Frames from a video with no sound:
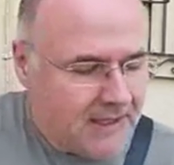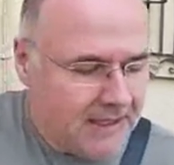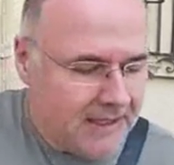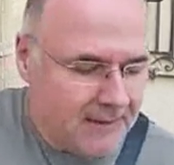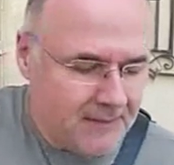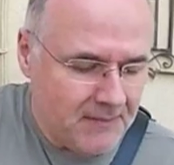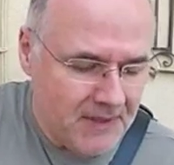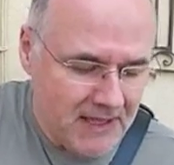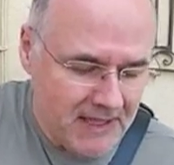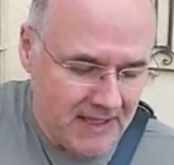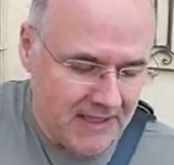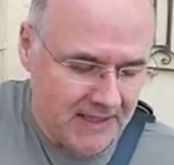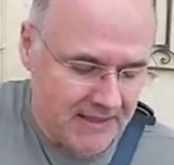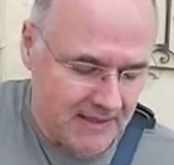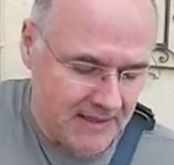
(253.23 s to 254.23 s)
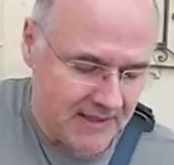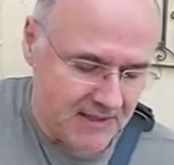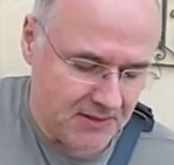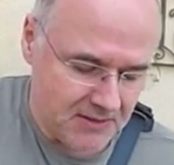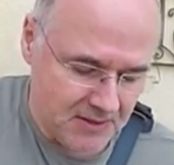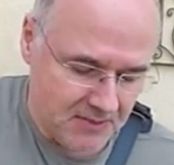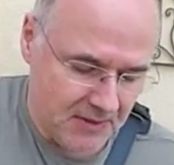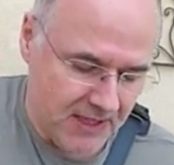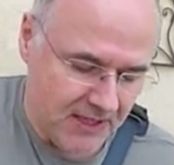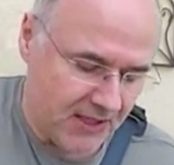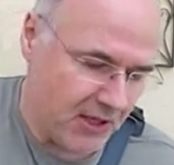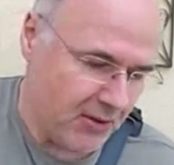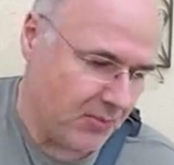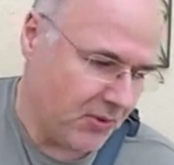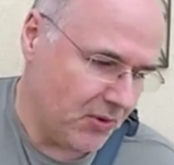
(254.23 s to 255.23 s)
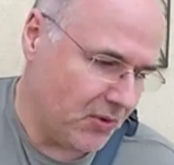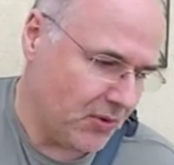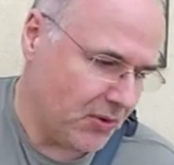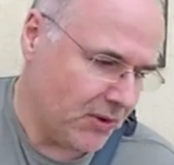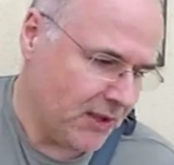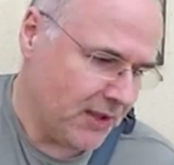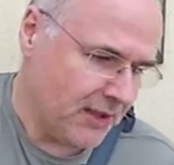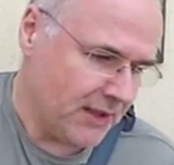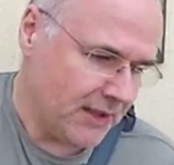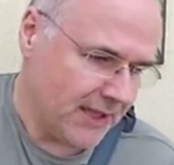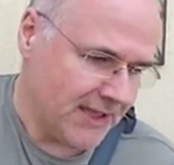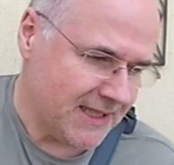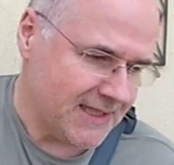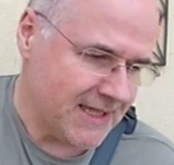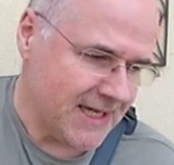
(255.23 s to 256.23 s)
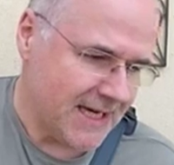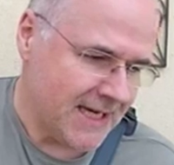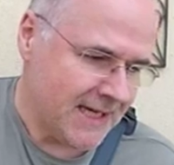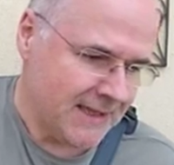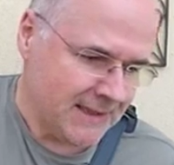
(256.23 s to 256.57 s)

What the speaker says: and as soon as I played an open chord, like a D,